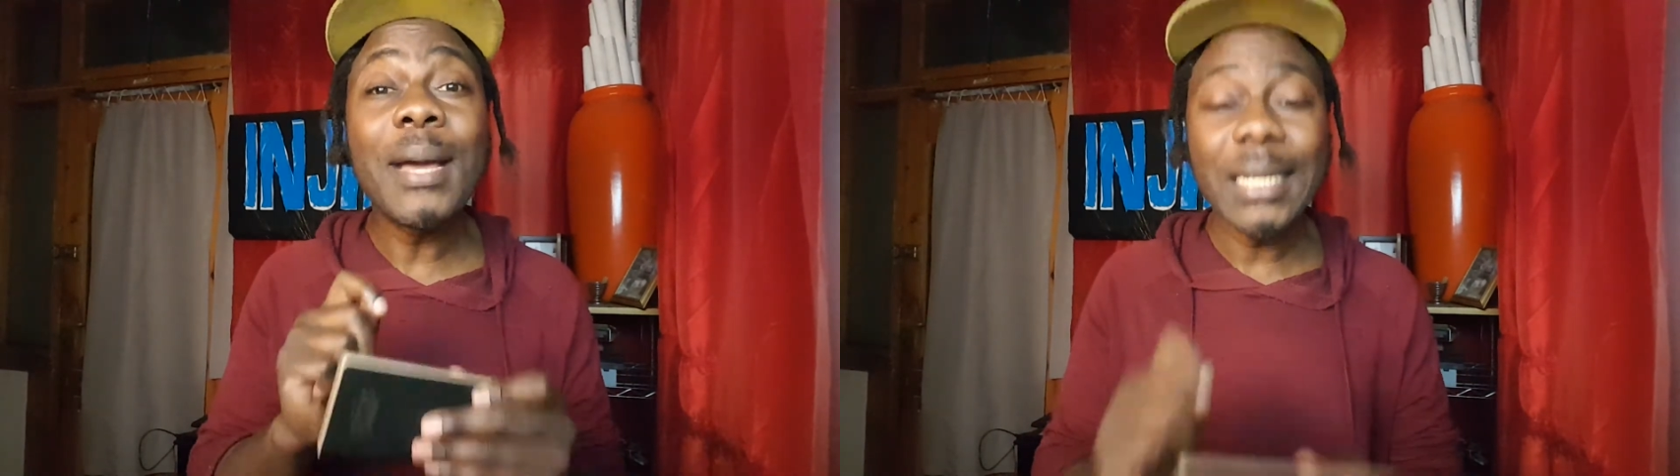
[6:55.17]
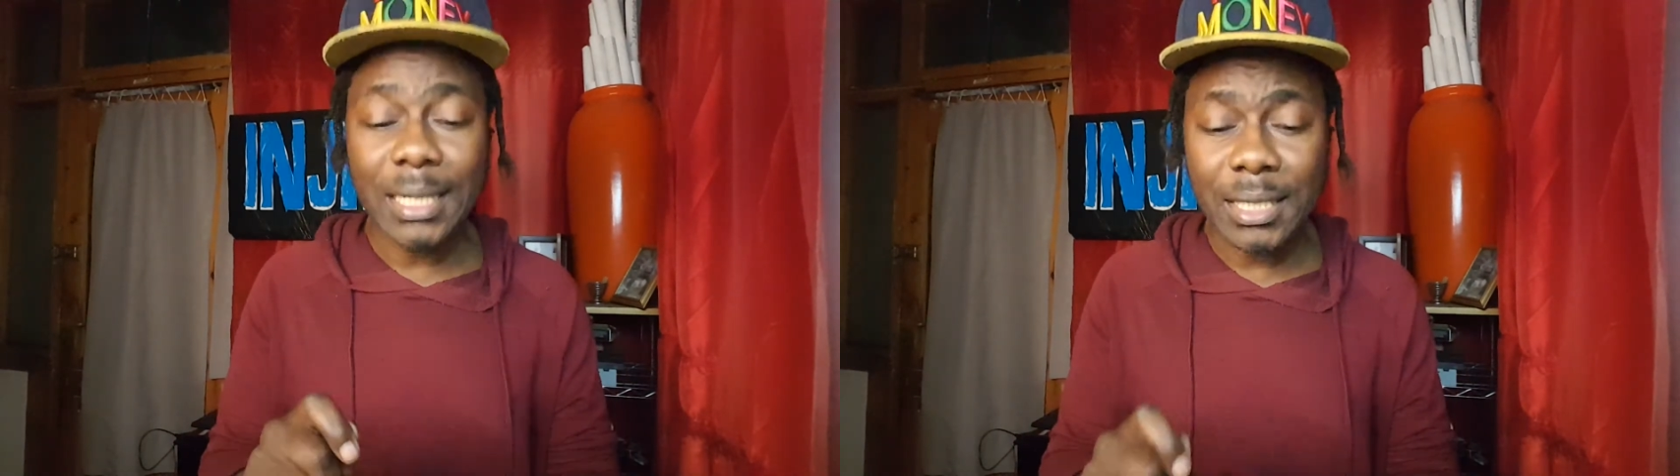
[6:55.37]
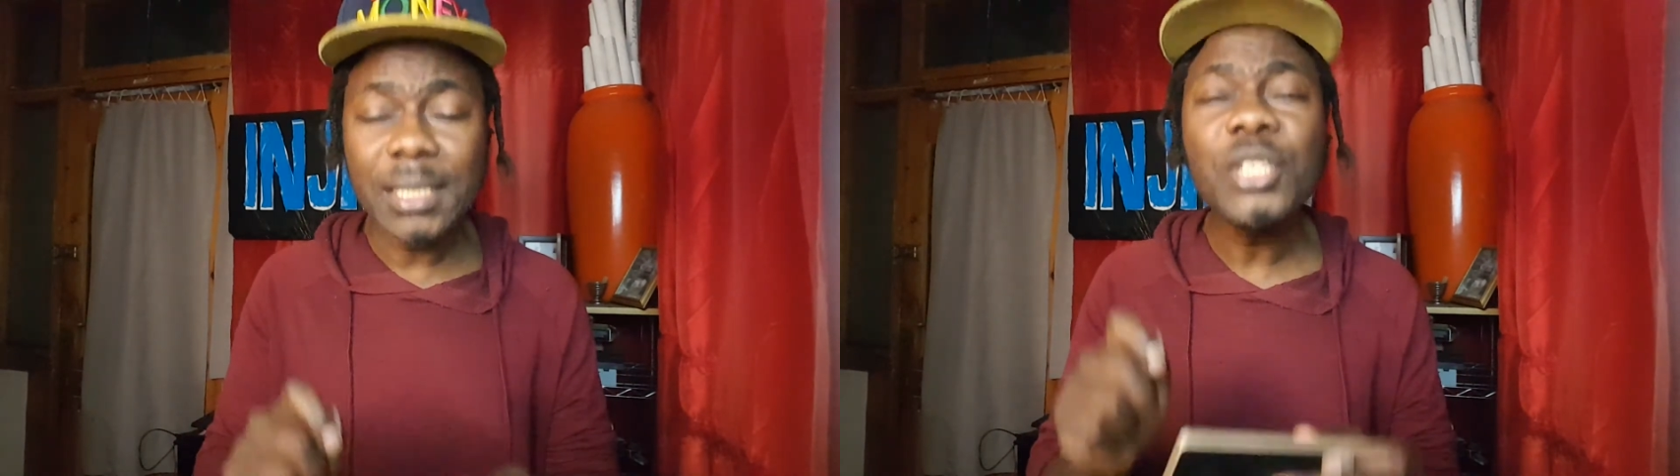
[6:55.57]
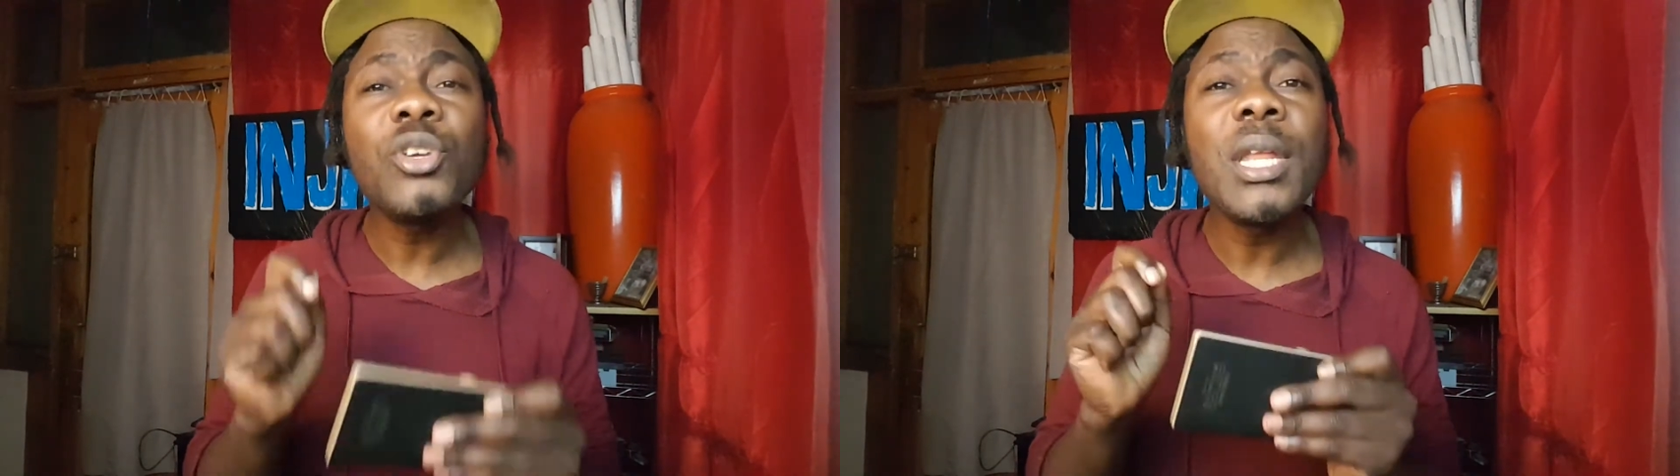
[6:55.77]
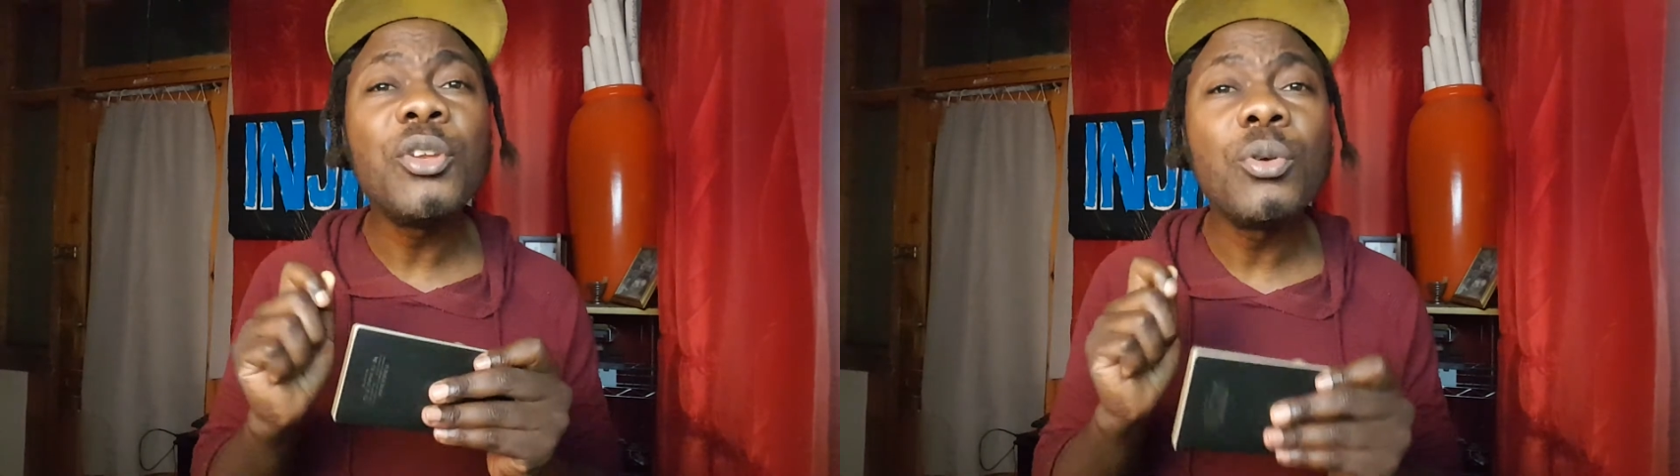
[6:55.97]

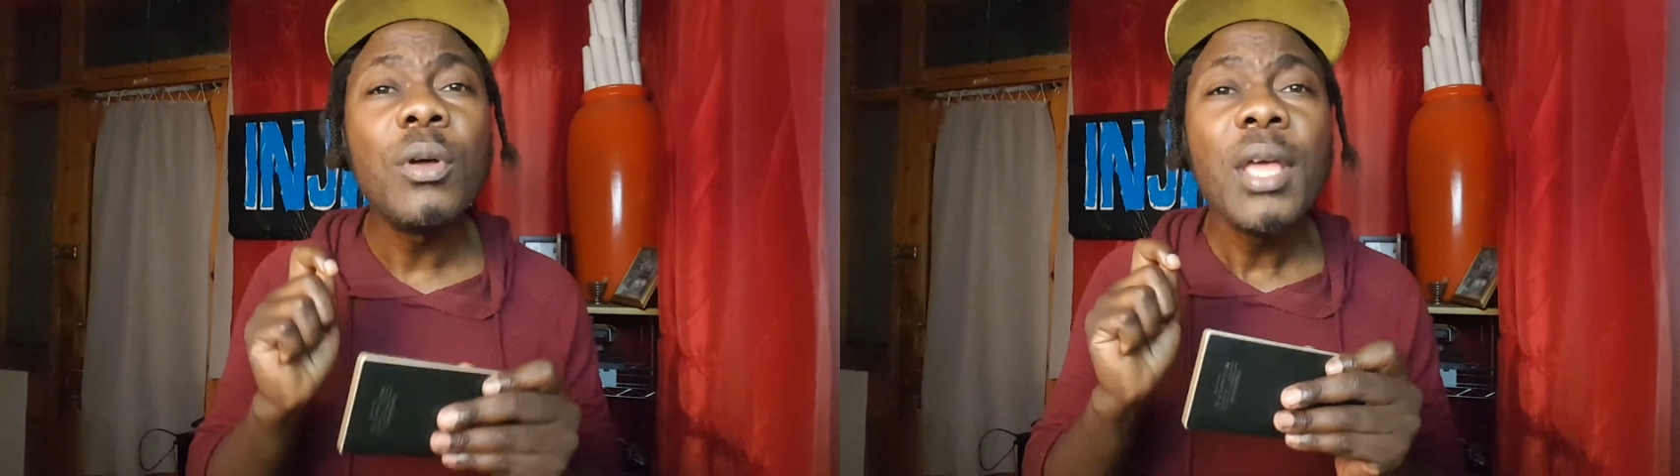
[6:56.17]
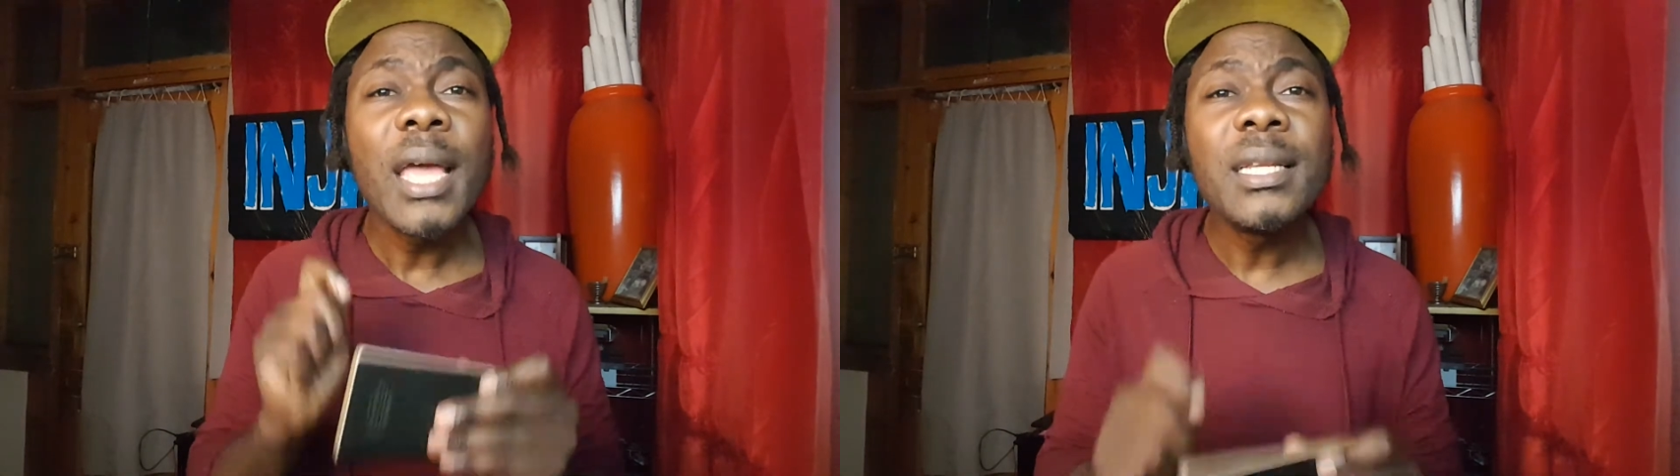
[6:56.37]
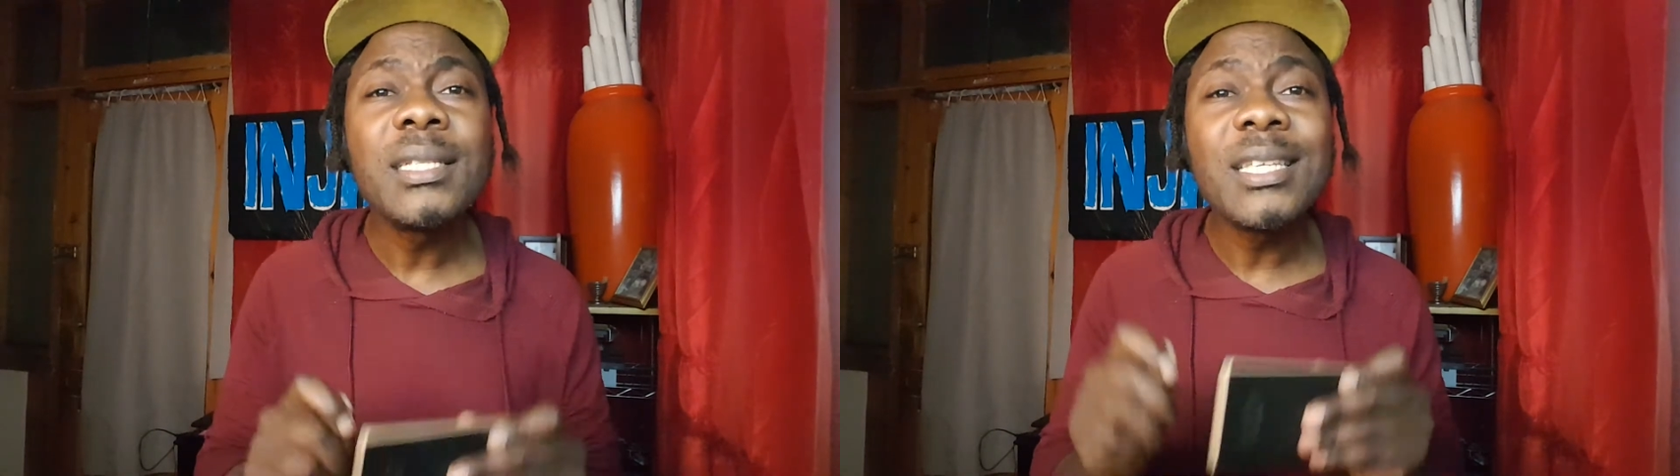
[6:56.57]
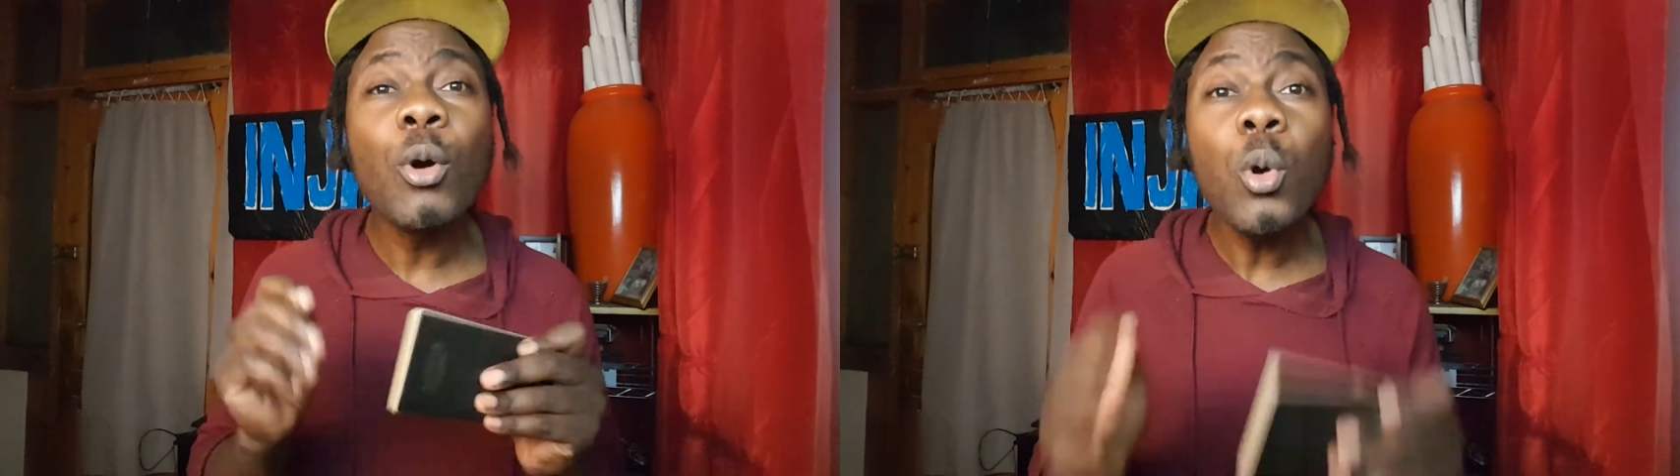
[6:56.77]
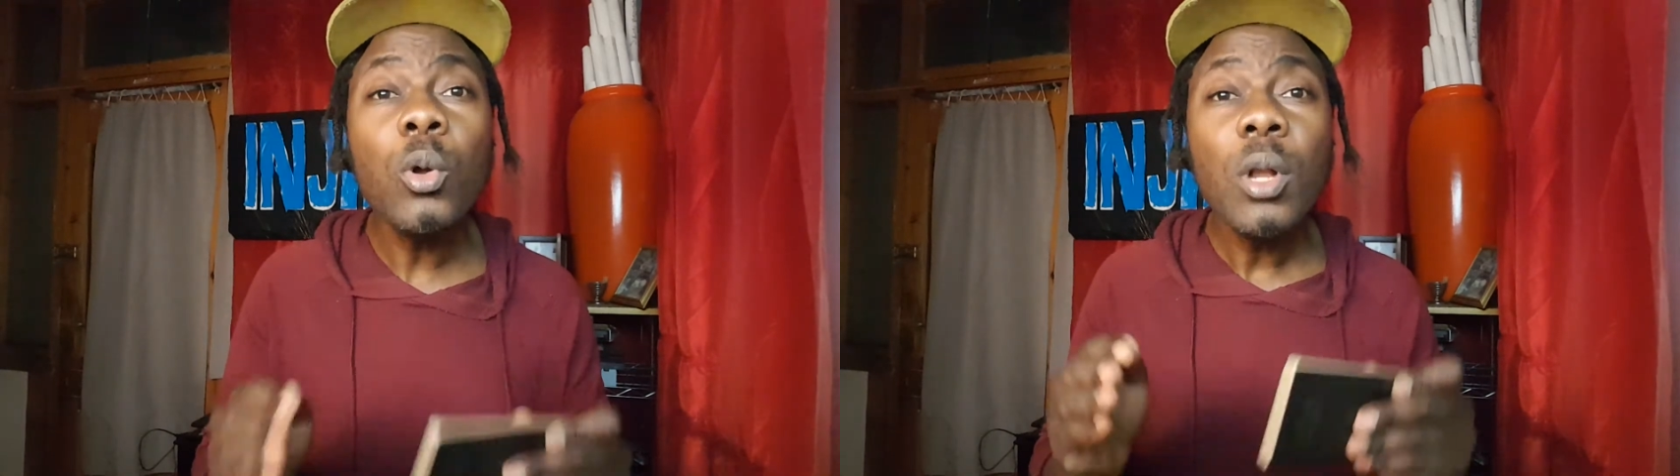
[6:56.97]
monetization and it's a
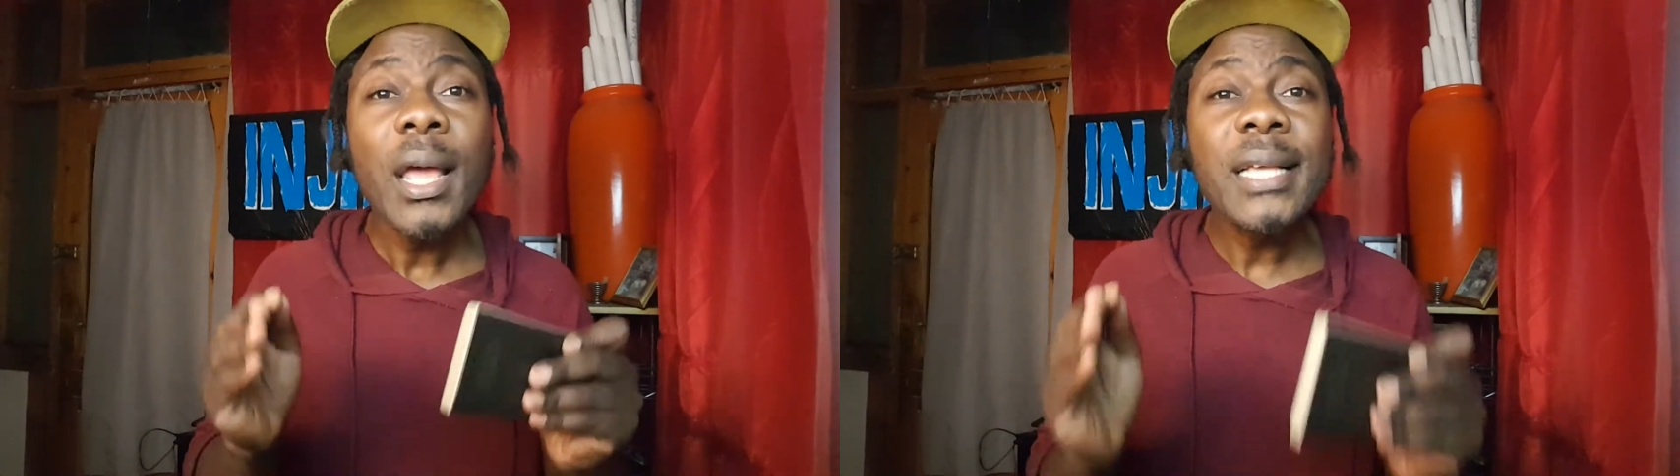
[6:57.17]
whole